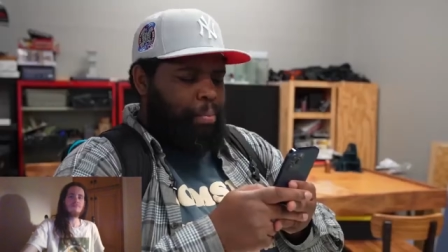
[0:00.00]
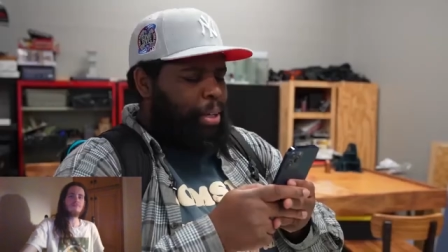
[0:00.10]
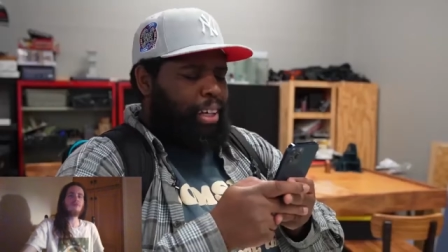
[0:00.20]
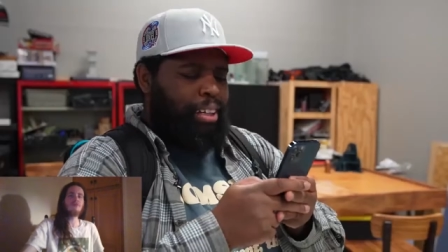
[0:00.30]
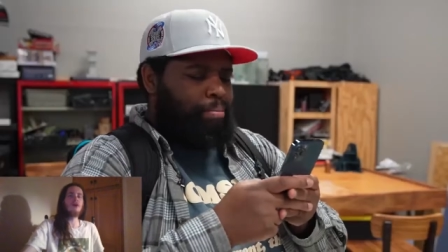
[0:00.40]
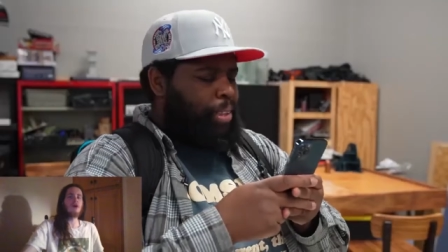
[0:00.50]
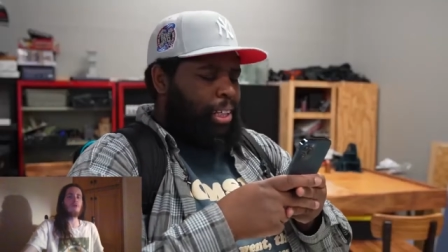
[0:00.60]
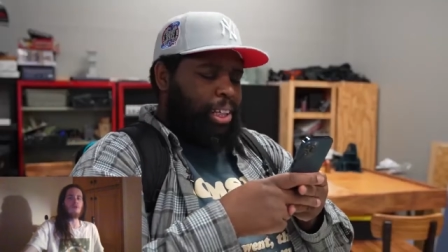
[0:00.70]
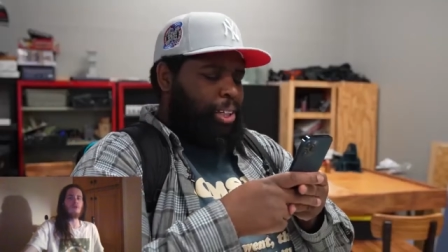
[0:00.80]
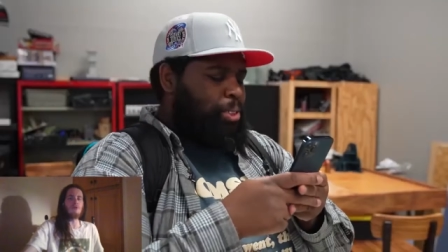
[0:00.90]
Man,
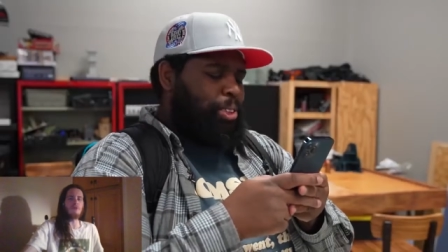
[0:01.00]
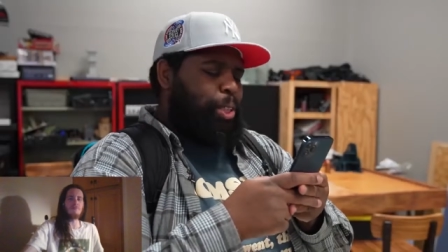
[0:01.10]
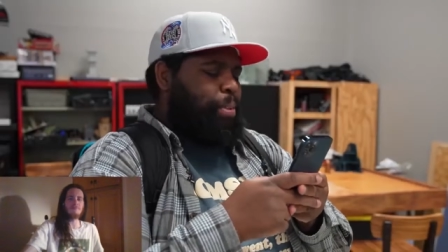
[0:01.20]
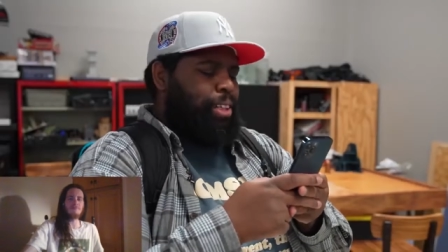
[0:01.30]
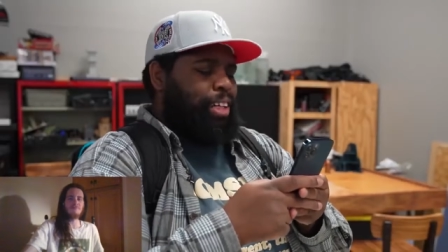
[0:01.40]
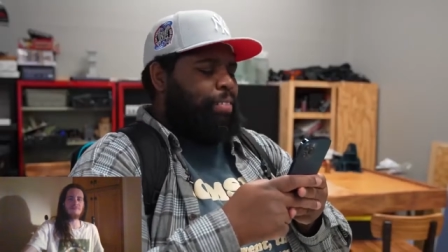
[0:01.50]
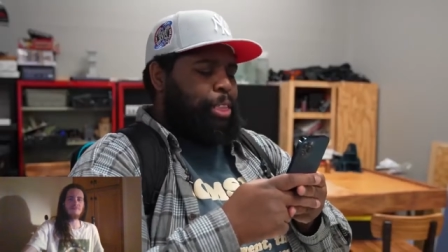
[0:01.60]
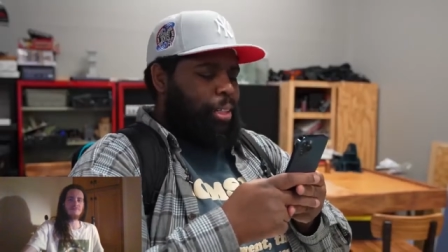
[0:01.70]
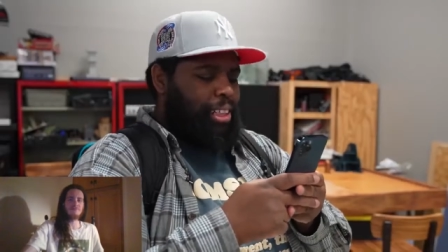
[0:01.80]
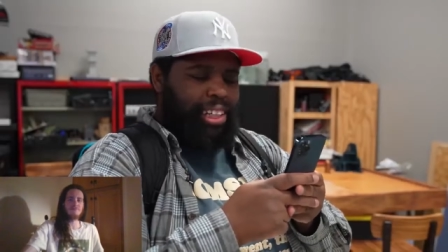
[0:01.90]
oh. who's stupid enough to
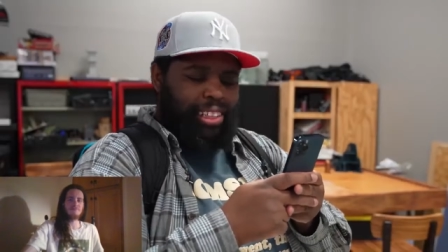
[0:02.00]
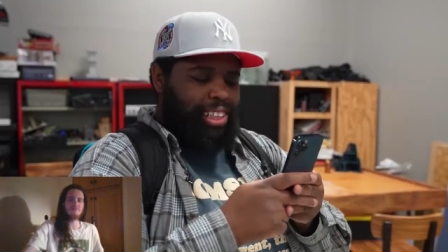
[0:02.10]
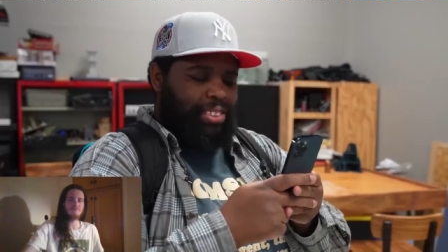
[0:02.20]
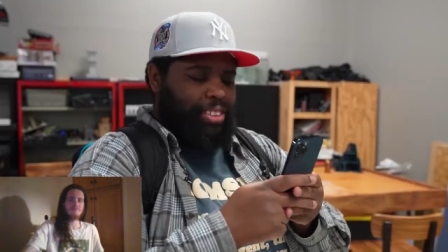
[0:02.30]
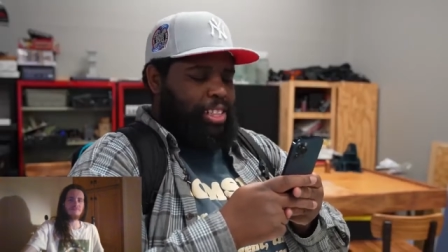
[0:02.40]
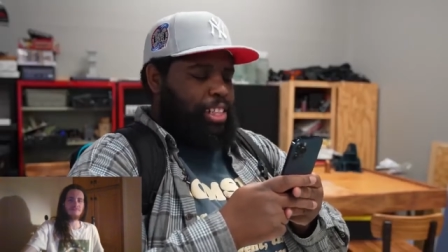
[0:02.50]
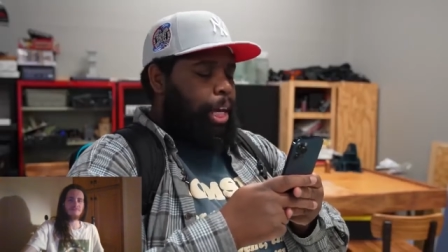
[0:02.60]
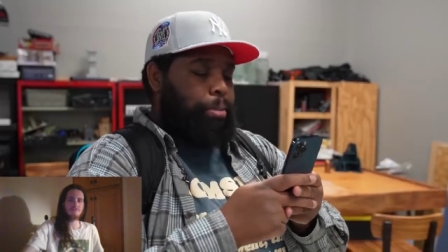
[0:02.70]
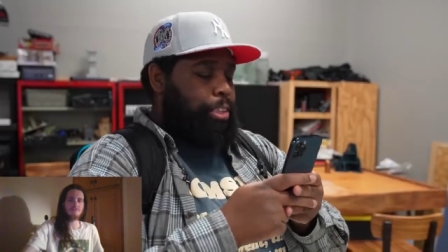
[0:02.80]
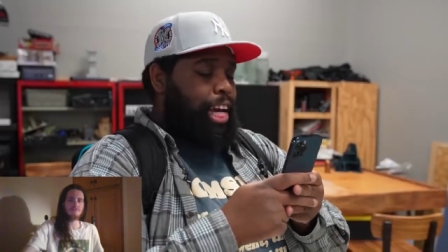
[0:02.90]
spend a thousand dollars on the
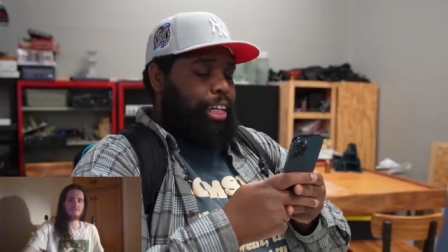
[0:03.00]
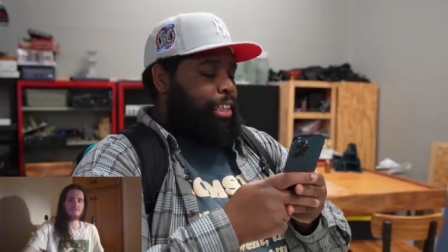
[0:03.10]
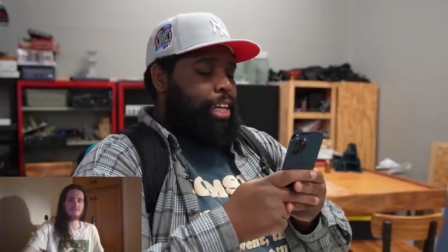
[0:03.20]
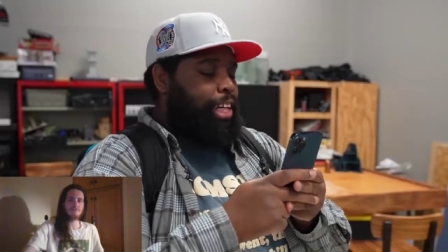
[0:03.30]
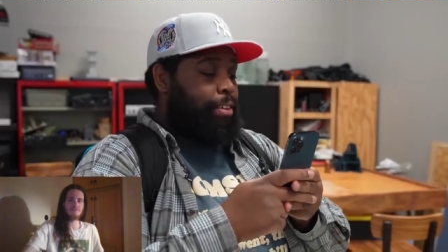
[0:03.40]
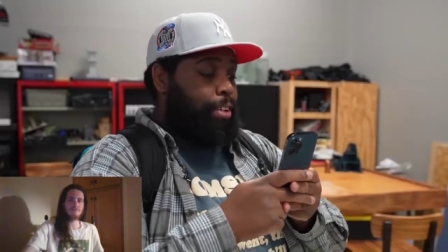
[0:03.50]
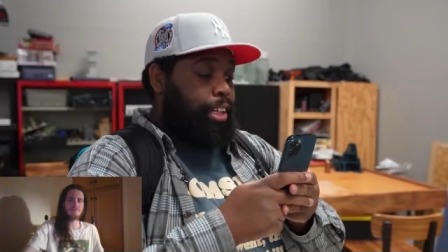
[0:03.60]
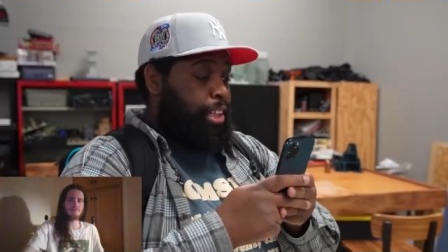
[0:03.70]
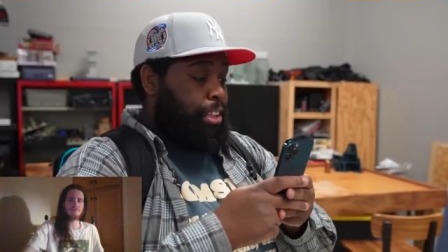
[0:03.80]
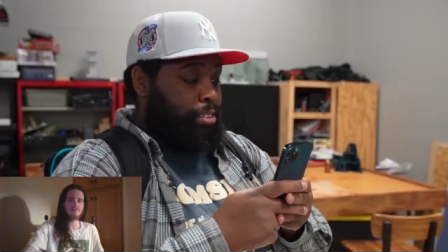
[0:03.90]
same shiny thing every
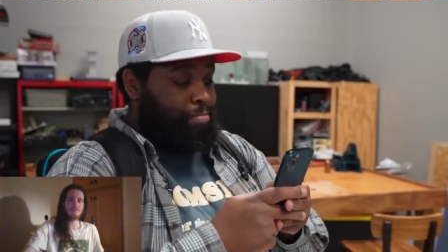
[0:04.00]
year?